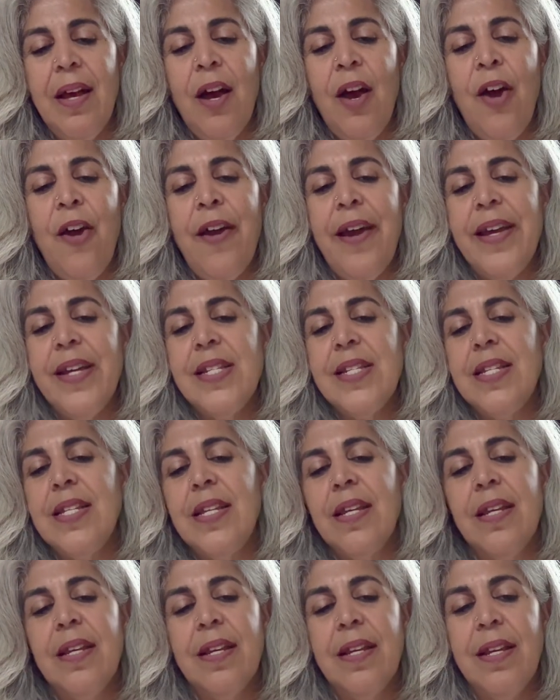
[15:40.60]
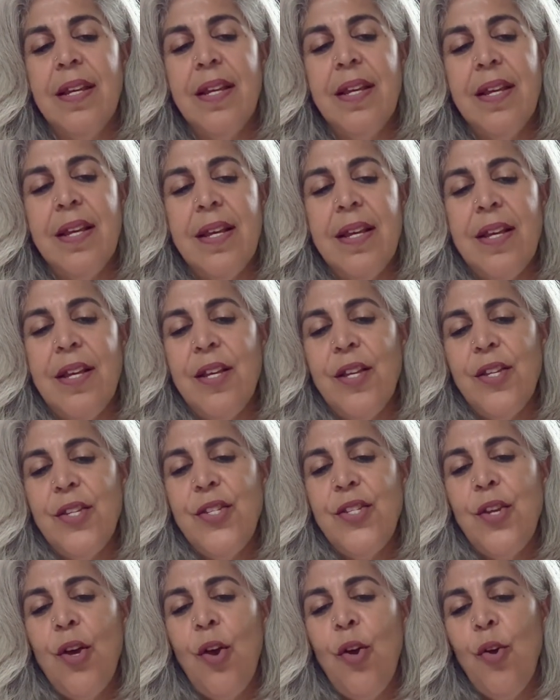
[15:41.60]
All right.
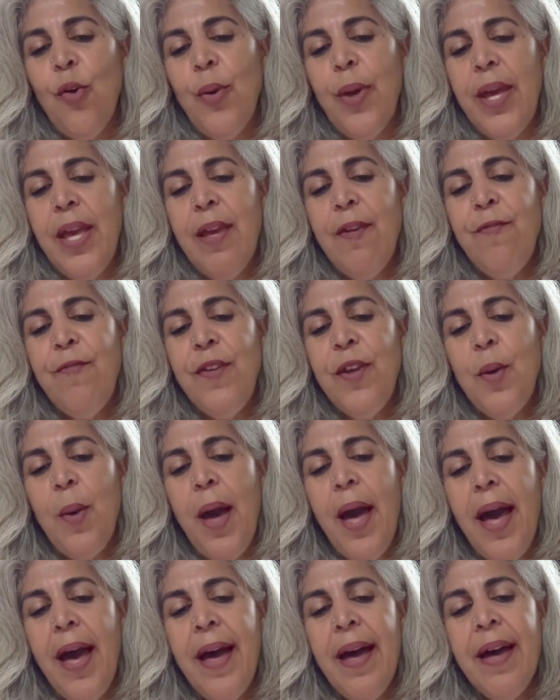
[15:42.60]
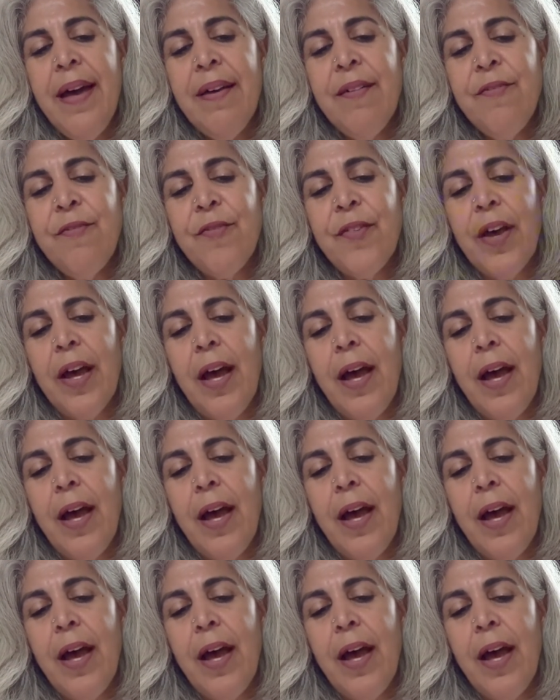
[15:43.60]
So if you have,